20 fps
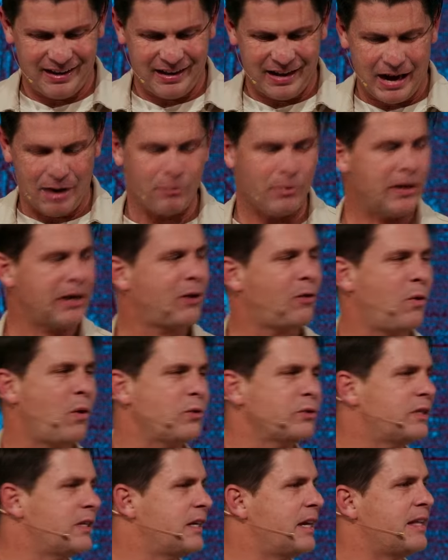I read a
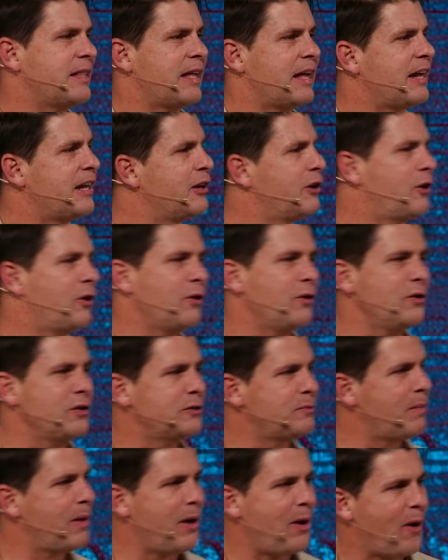quote today that
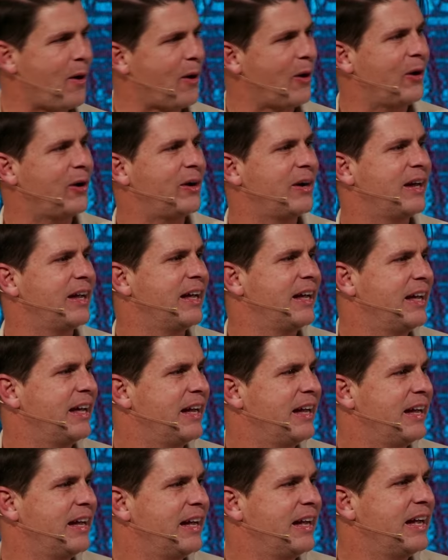encouraged my heart,
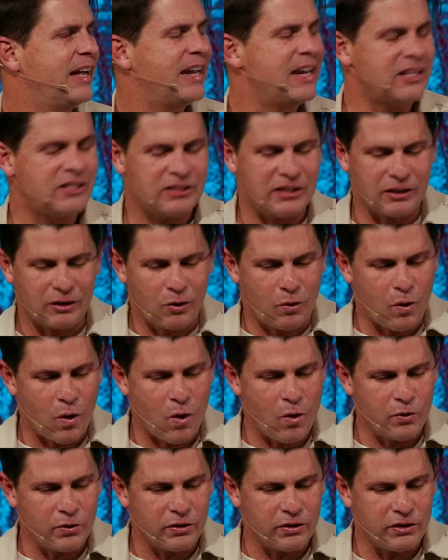and it said,
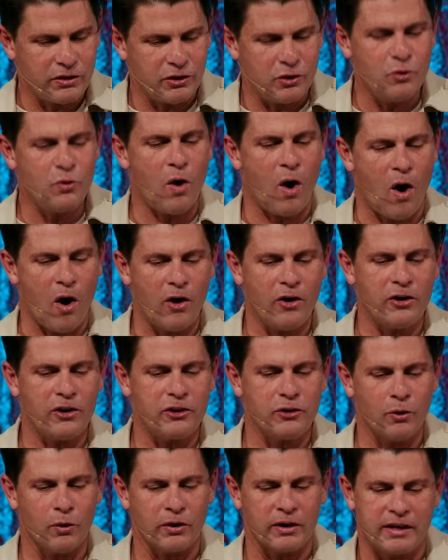quote, "You aren't
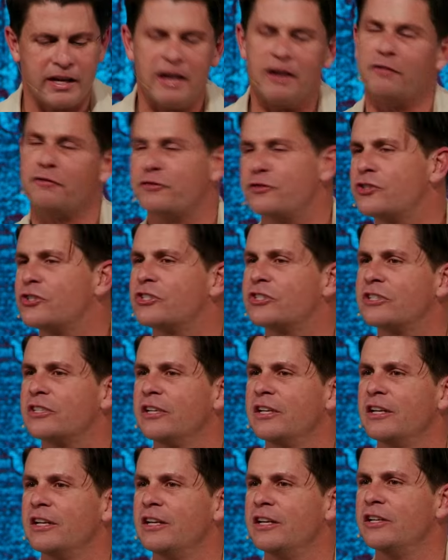your
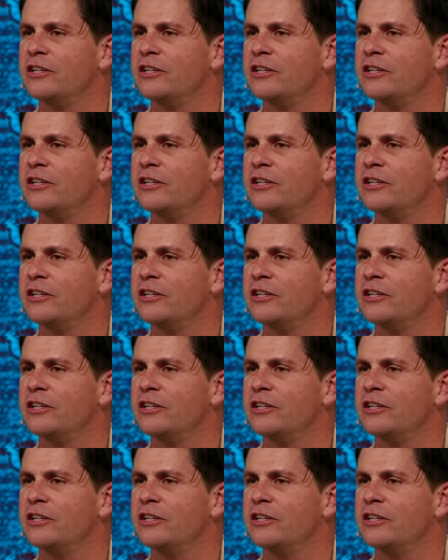gifts.